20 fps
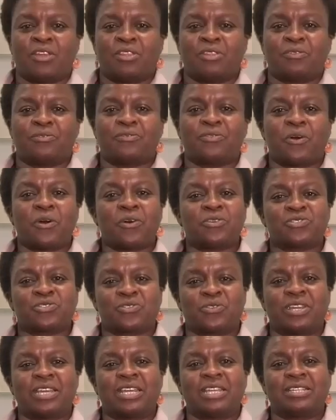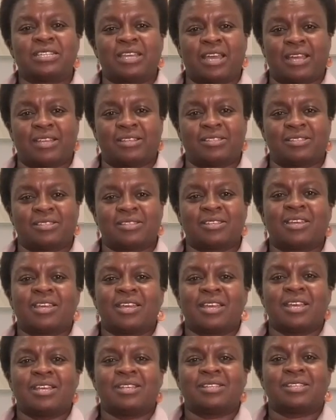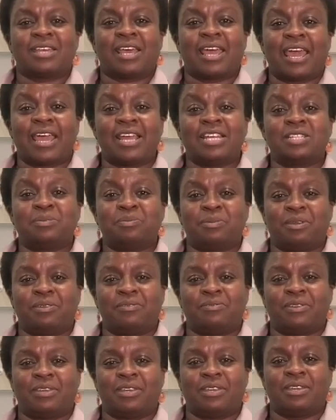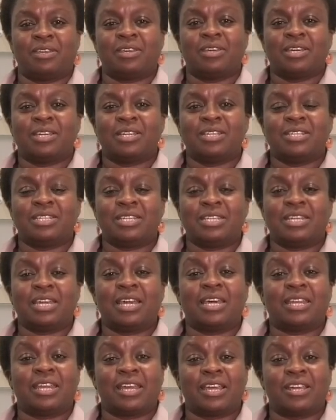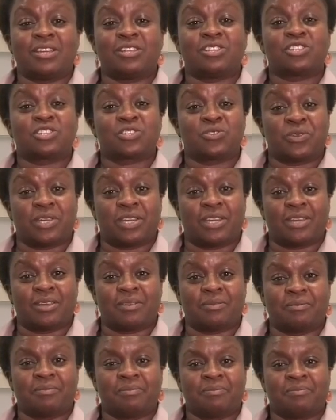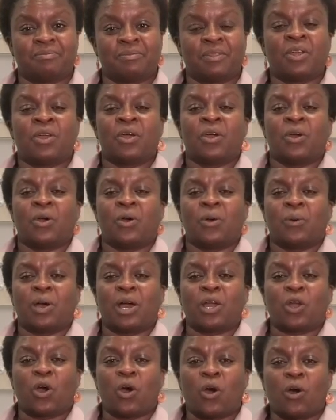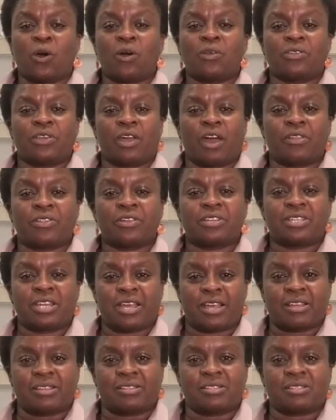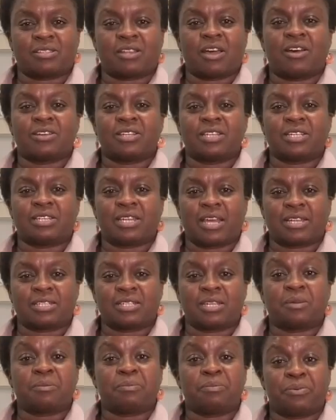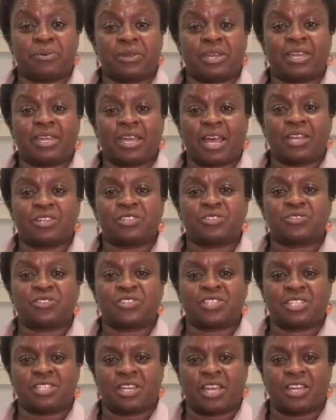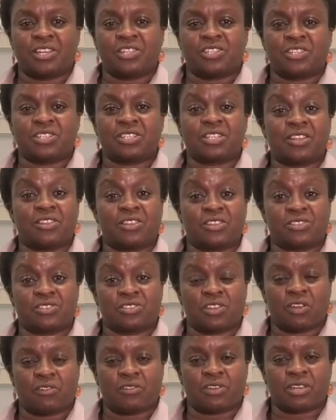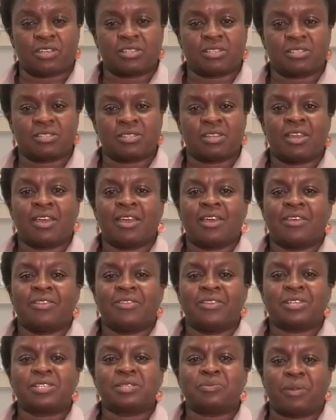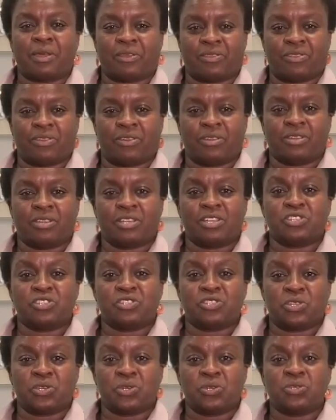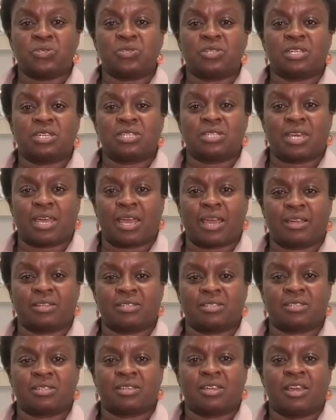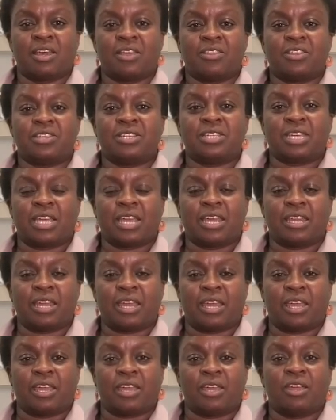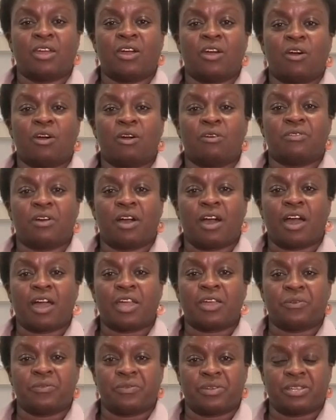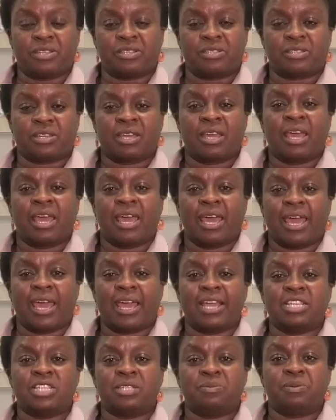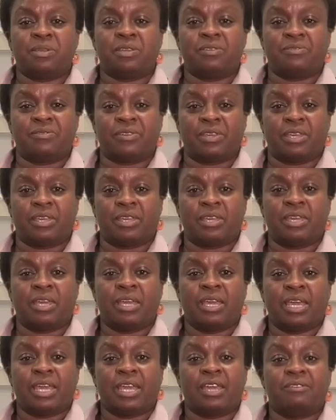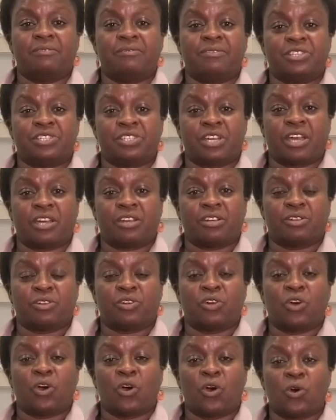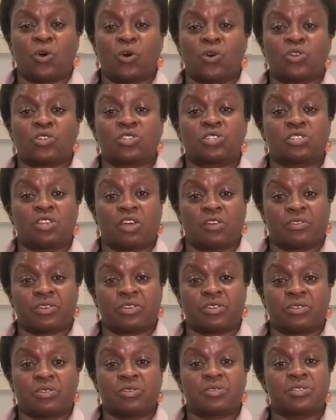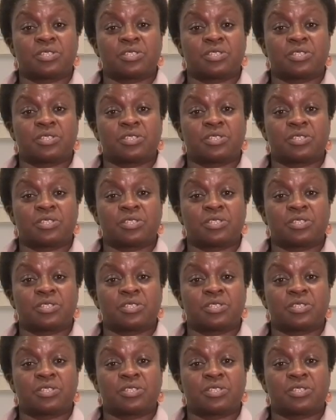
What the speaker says: The fourth screening test is the HPV DNA screening. While all the other tests are detecting precancerous changes in the cervix, this method is used to detect the DNA of high-risk HPV in vaginal or cervical